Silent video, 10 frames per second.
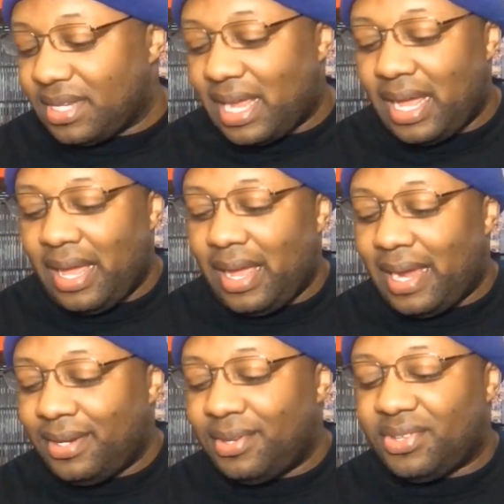Uh,
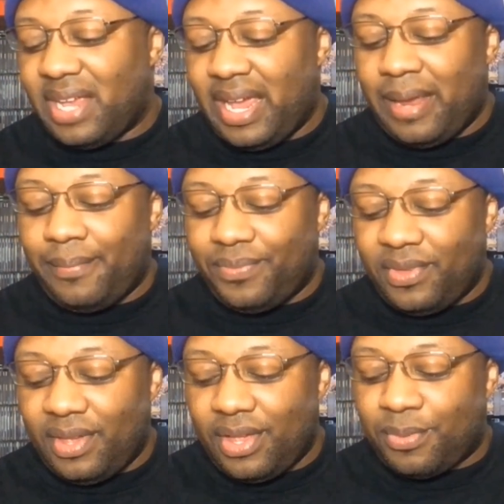I know this game
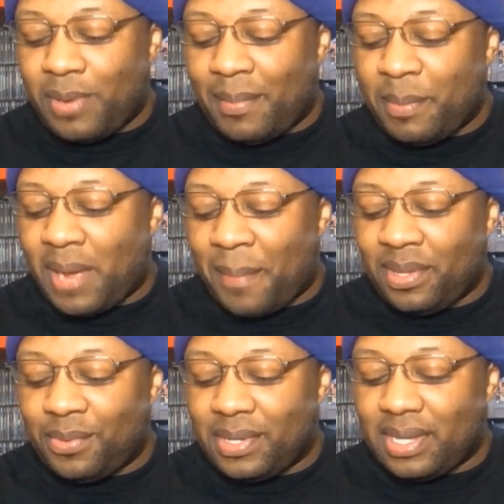is probably
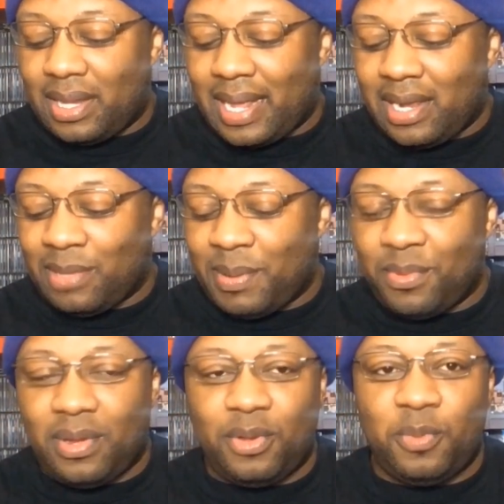popular with a lot of other
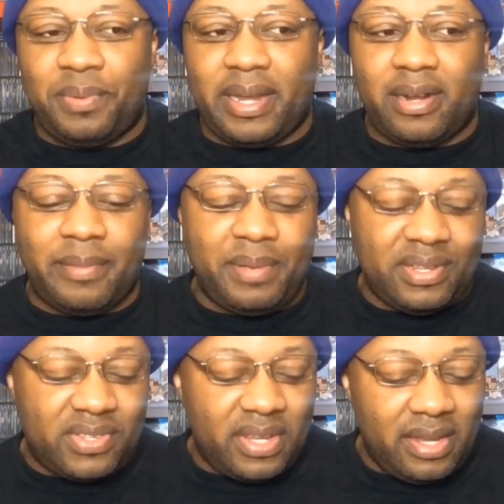people who played it on
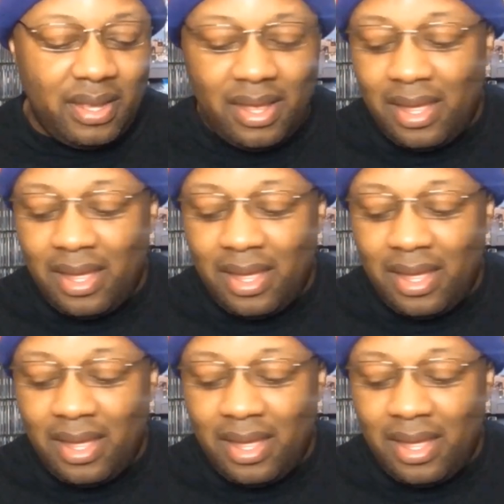PC,